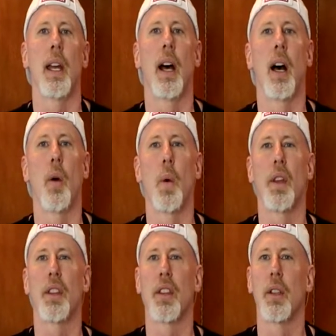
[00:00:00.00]

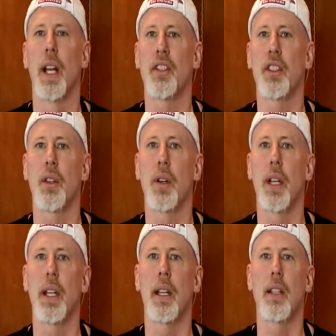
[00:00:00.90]
with less
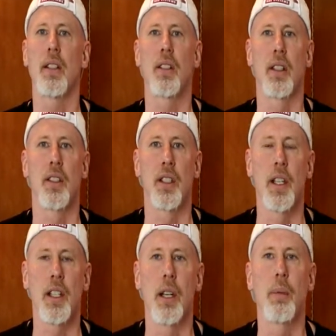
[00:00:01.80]
ingredients. It's
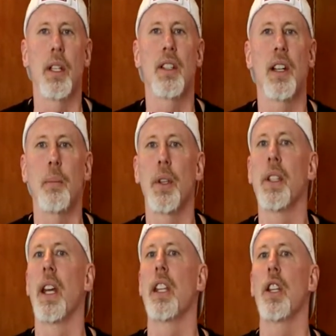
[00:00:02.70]
just going to be
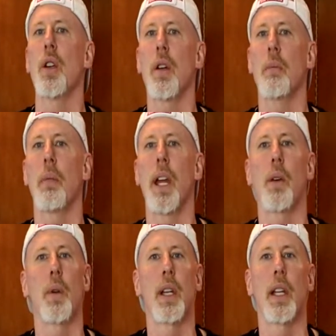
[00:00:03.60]
something that you can
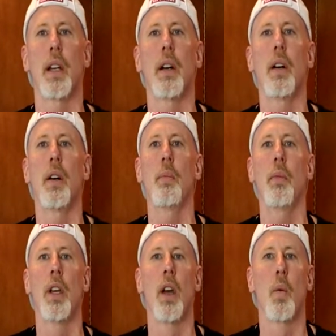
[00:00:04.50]
make when you get
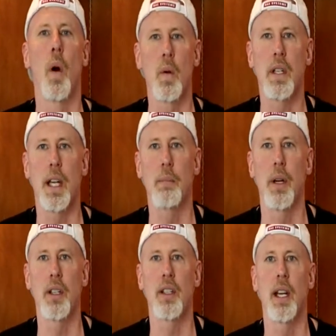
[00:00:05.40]
home. Won't take much